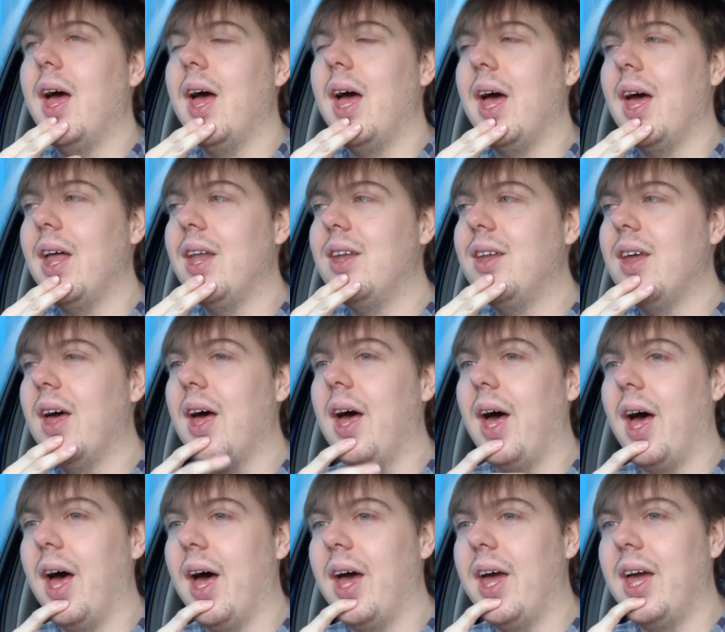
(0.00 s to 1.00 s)
and
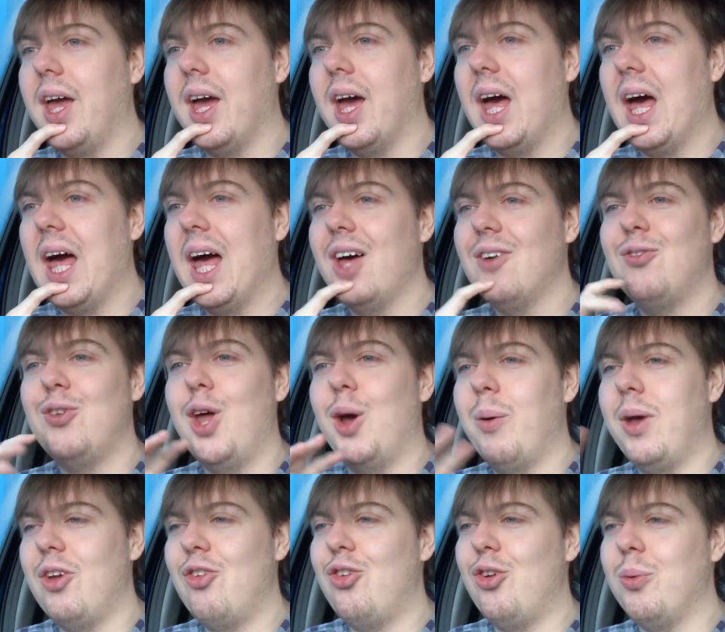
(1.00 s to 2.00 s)
I have
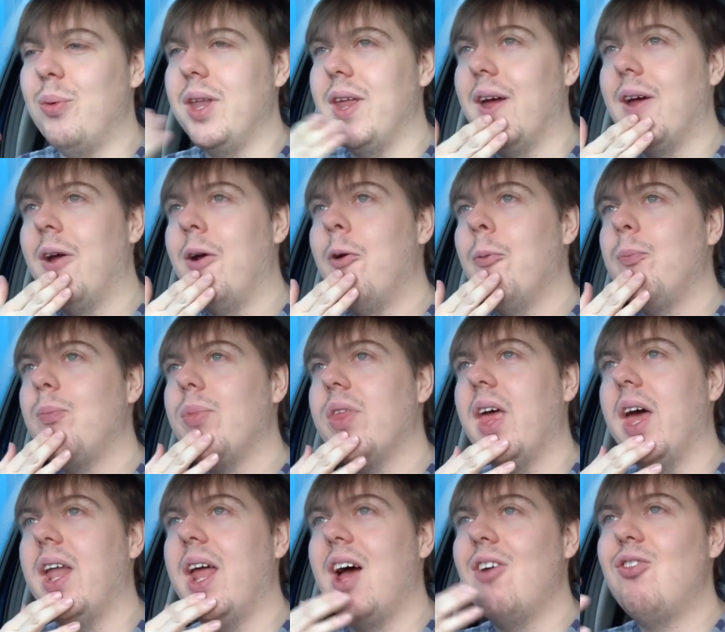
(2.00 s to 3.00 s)
no issue with it.
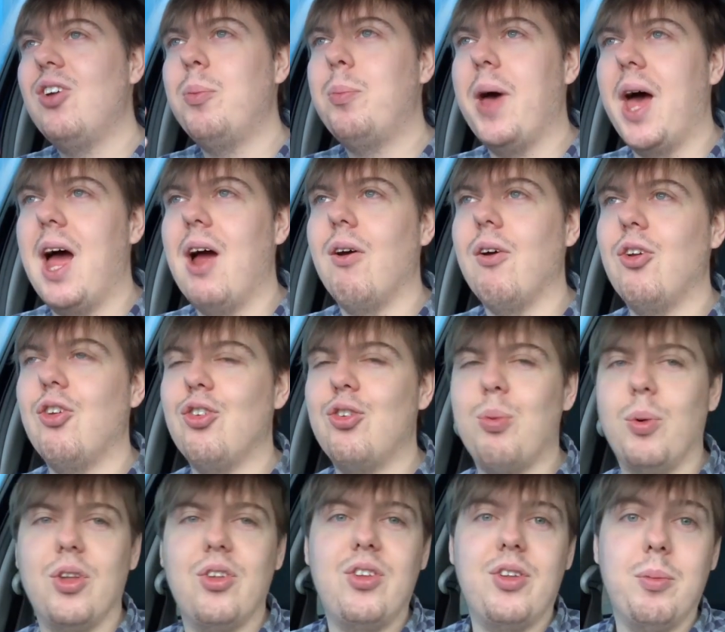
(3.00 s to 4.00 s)
And every parent
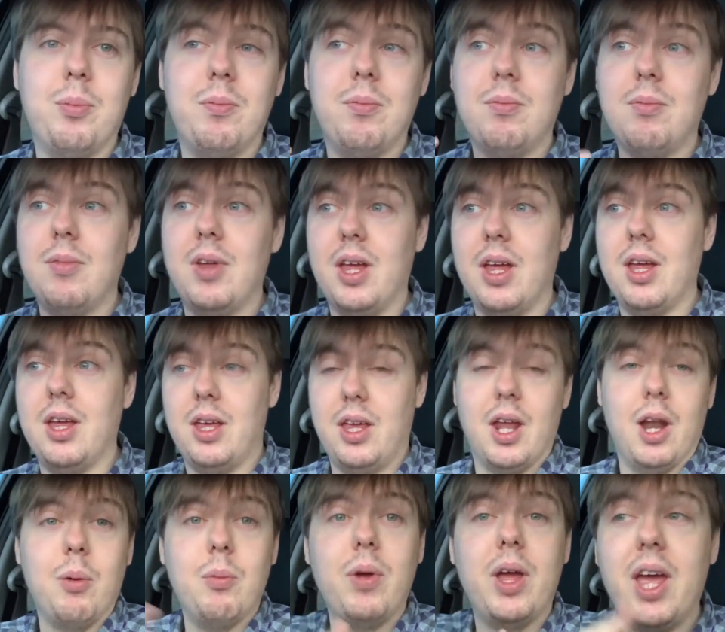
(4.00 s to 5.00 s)
just wants to,
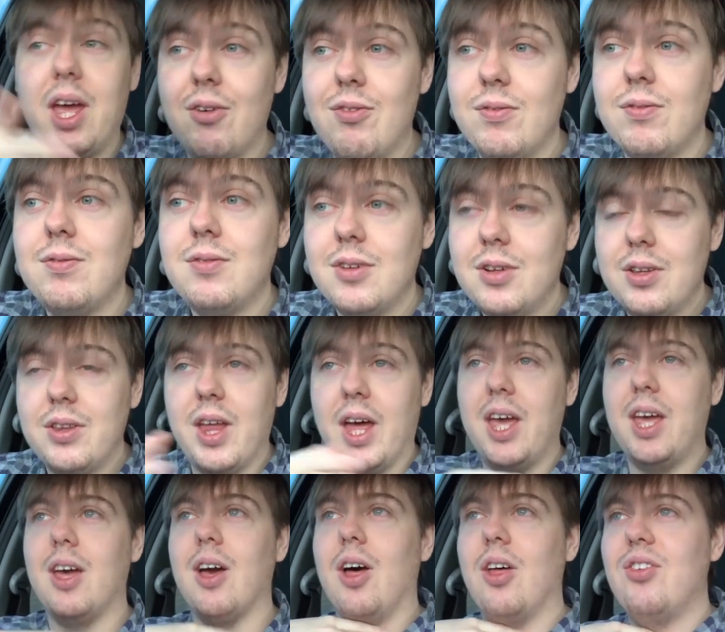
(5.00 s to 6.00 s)
you know, if
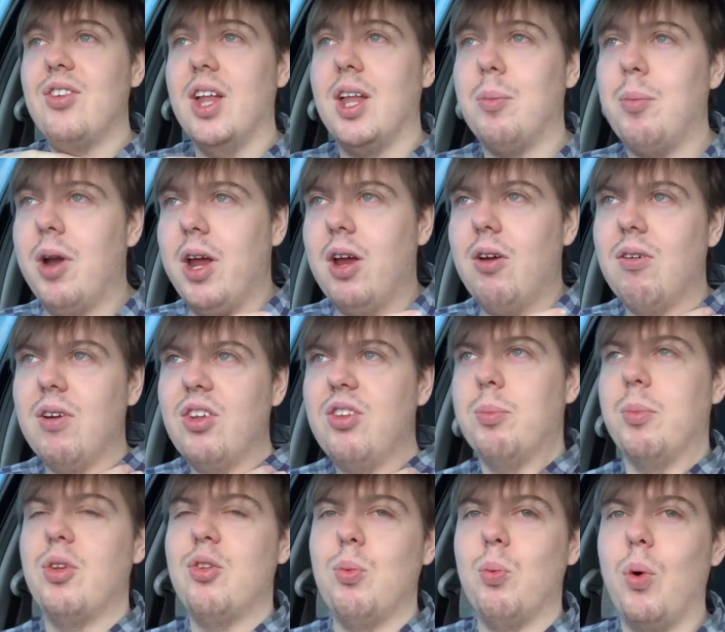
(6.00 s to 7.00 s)
they are celebrating
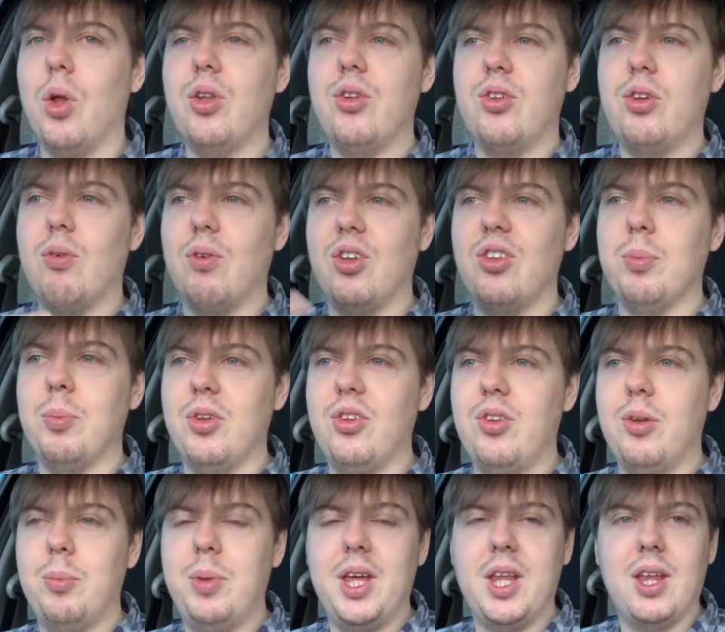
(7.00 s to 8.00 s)
Christmas, wants
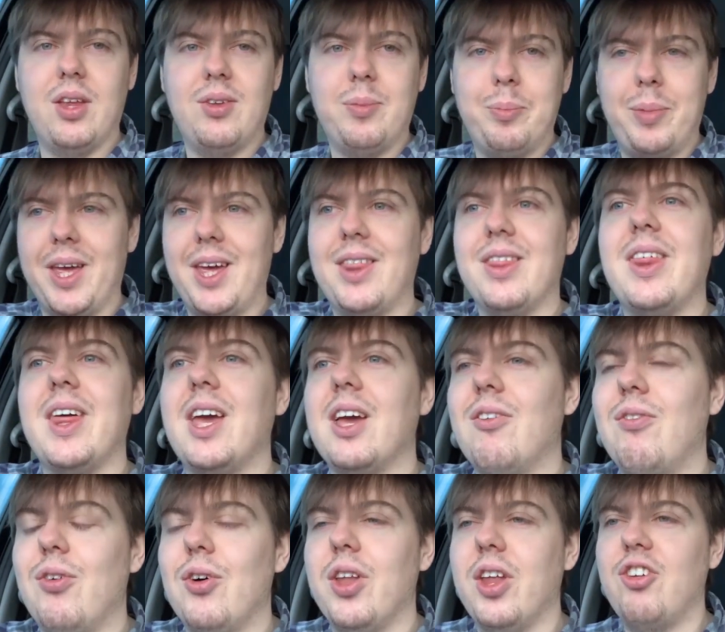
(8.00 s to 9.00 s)
Christmas to be this big
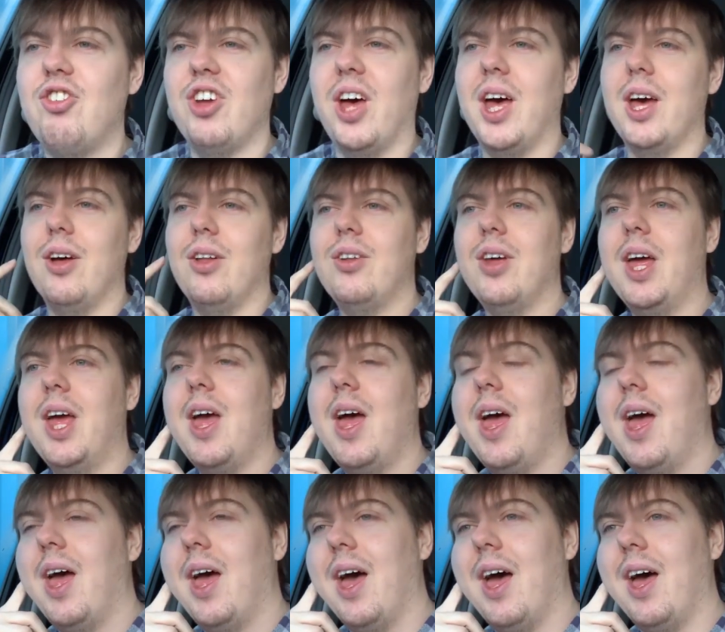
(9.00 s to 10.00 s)
thing for their child.
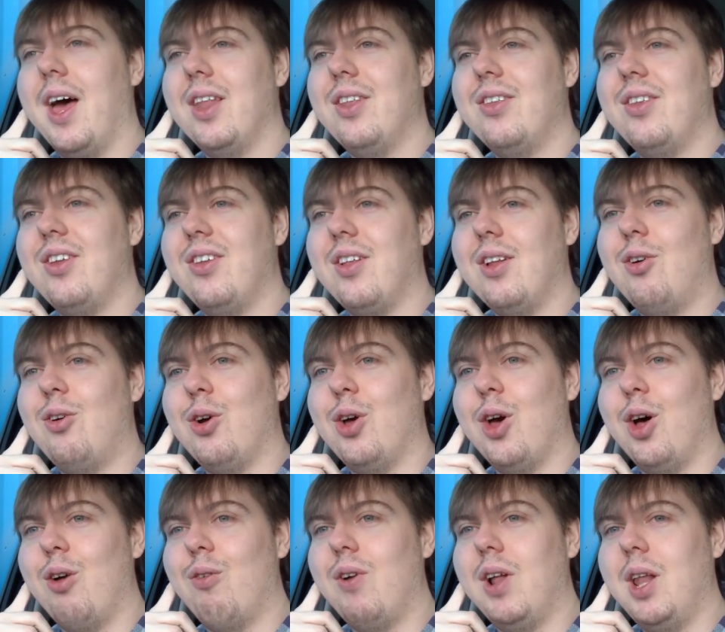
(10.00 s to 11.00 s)
And this little
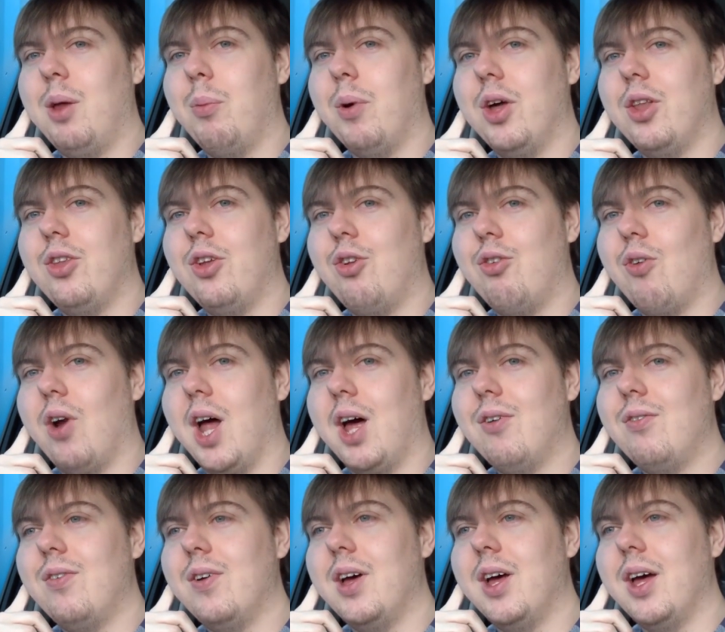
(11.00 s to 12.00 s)
girl really wanted the
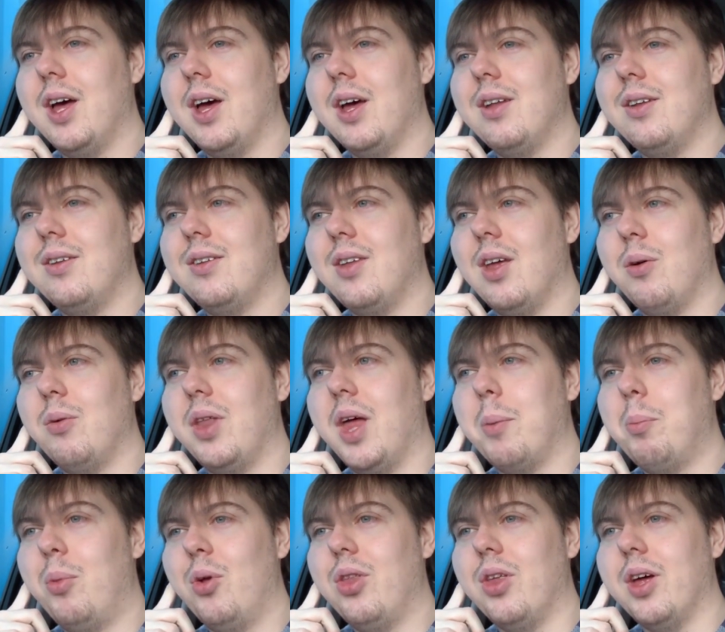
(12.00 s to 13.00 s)
giraffe, and so
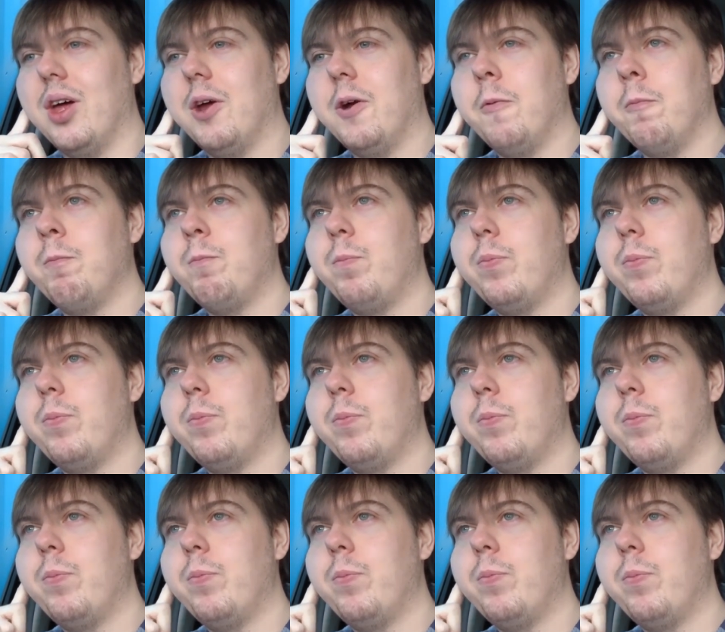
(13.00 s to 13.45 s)
their mother